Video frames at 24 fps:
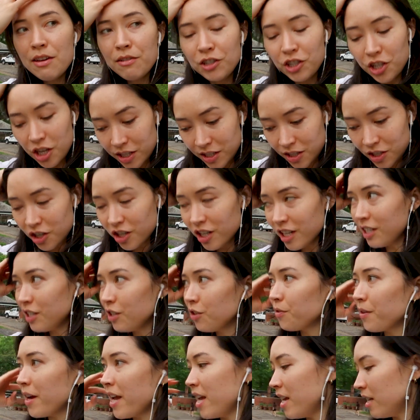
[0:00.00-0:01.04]
It just started
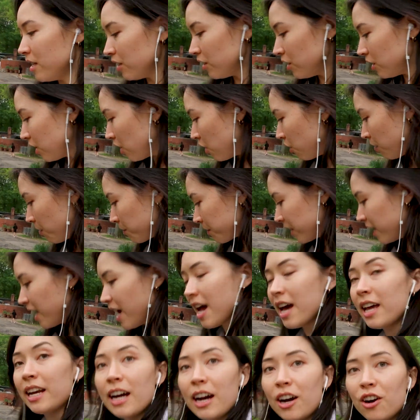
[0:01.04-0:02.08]
to rain, so I'm gonna
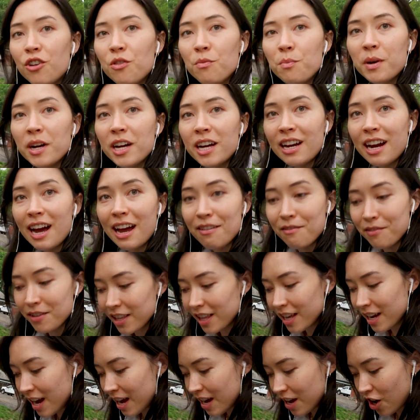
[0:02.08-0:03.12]
head out, but I
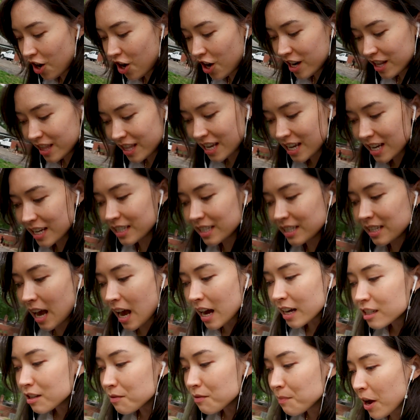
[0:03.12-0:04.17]
feel like I got the
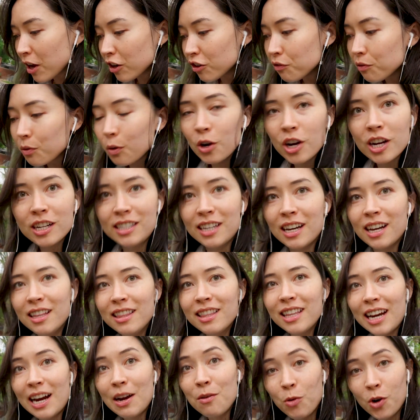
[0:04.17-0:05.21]
exact amount of work done
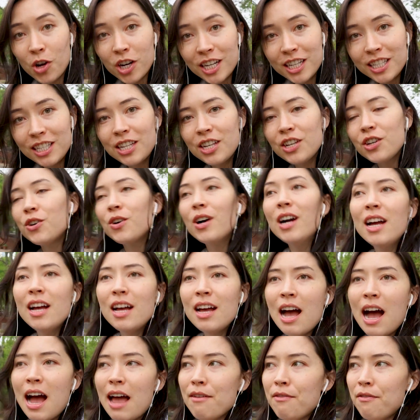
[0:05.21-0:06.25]
that I wanted to.
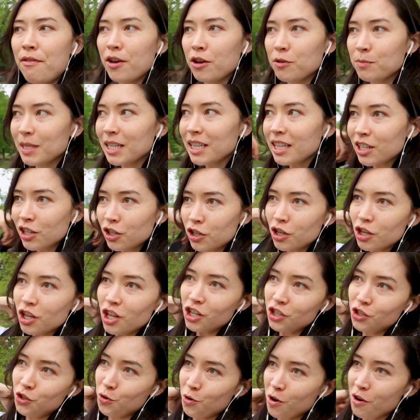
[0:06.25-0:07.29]
I filmed a
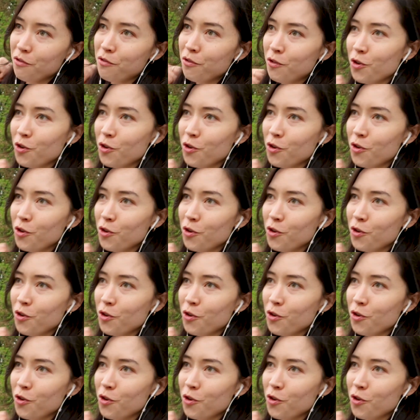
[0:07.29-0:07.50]
little short